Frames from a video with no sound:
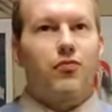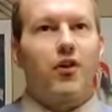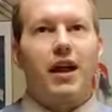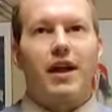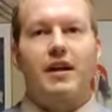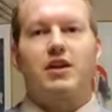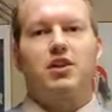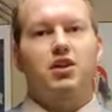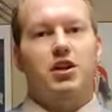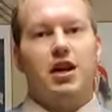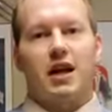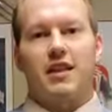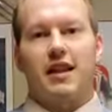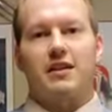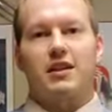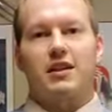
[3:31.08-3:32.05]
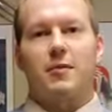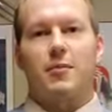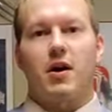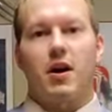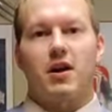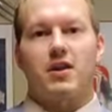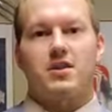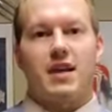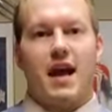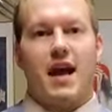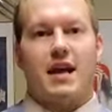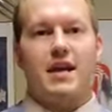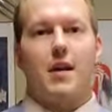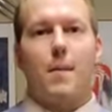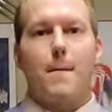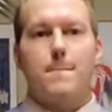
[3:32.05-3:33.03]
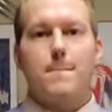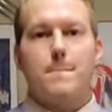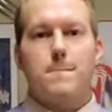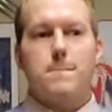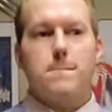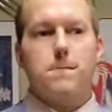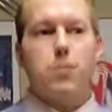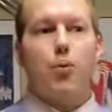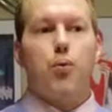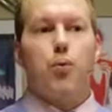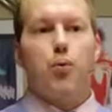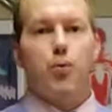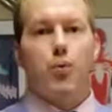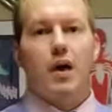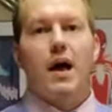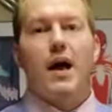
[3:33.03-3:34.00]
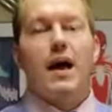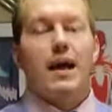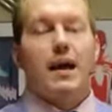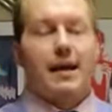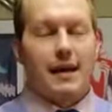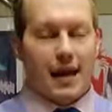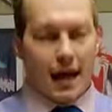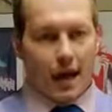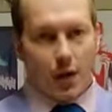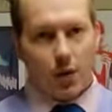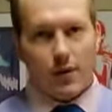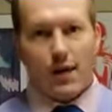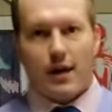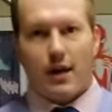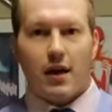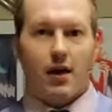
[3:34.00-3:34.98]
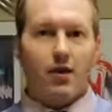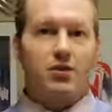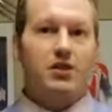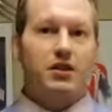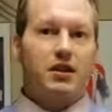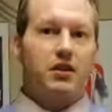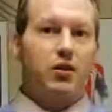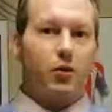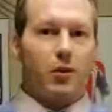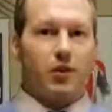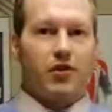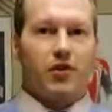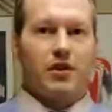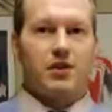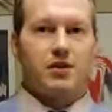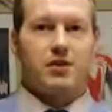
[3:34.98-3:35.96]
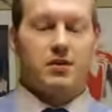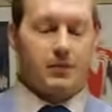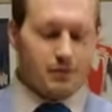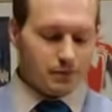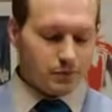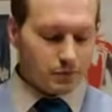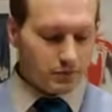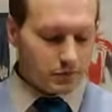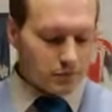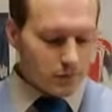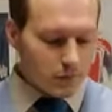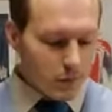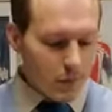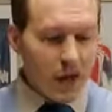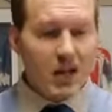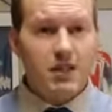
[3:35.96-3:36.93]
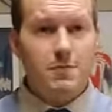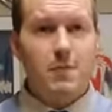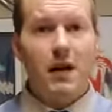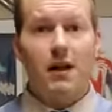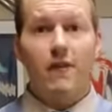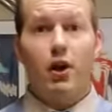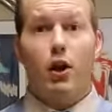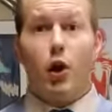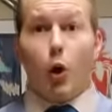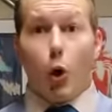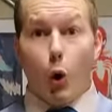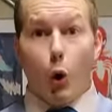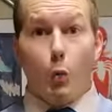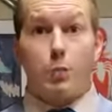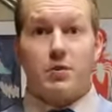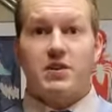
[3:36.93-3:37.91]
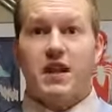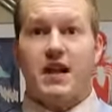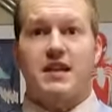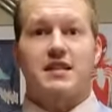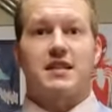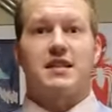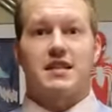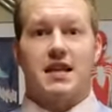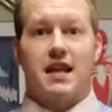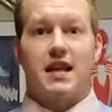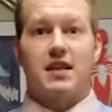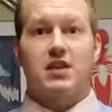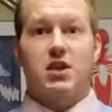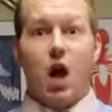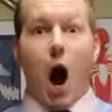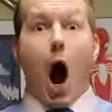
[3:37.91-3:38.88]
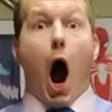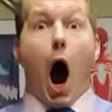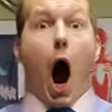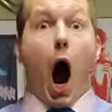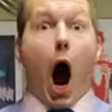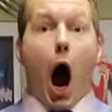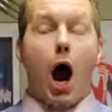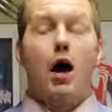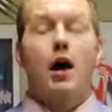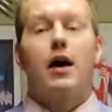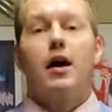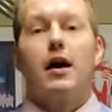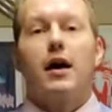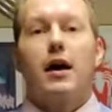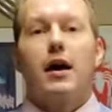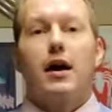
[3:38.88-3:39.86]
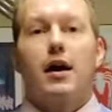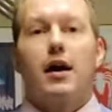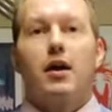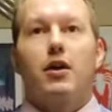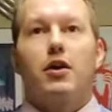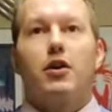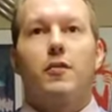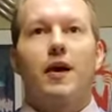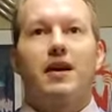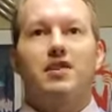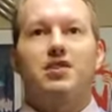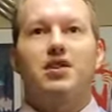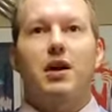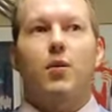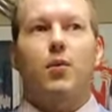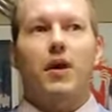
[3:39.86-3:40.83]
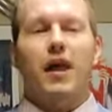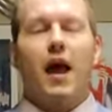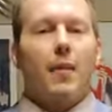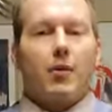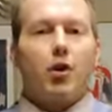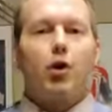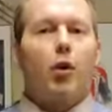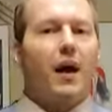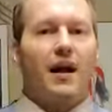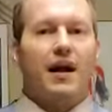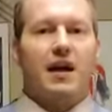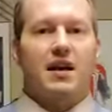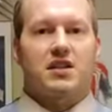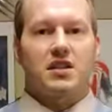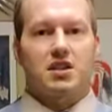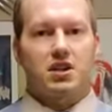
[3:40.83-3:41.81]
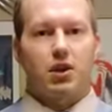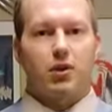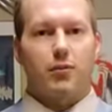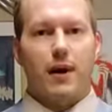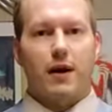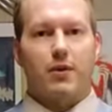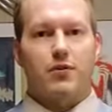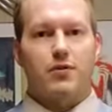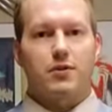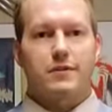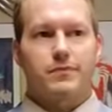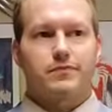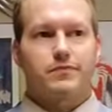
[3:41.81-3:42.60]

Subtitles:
didn't check that little box, and Now, here's the deal with this. As big of an oops as this is, you might say, well, yeah, but who had access to the records?